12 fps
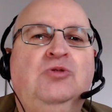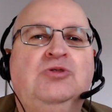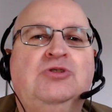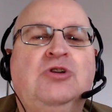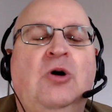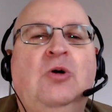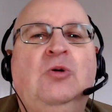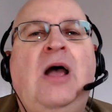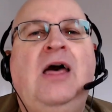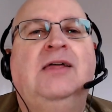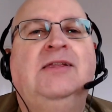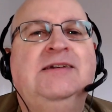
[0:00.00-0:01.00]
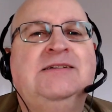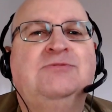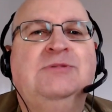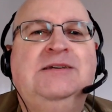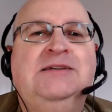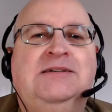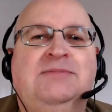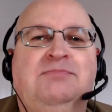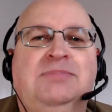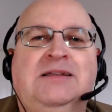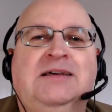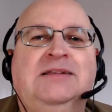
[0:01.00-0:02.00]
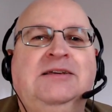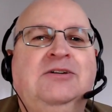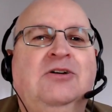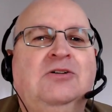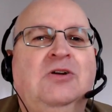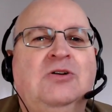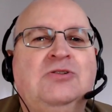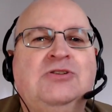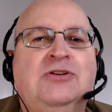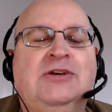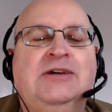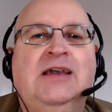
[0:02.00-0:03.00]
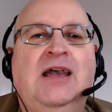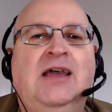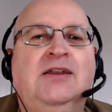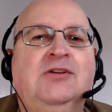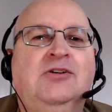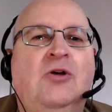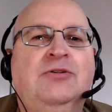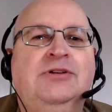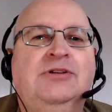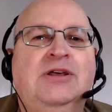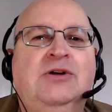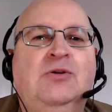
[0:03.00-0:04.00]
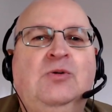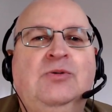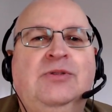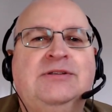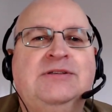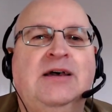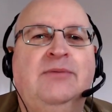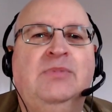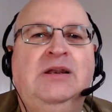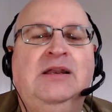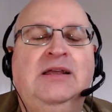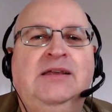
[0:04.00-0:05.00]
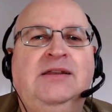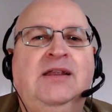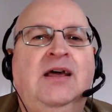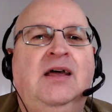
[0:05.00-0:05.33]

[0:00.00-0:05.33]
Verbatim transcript: Toe. This week, planning on Gloucester again, going to the tumble in,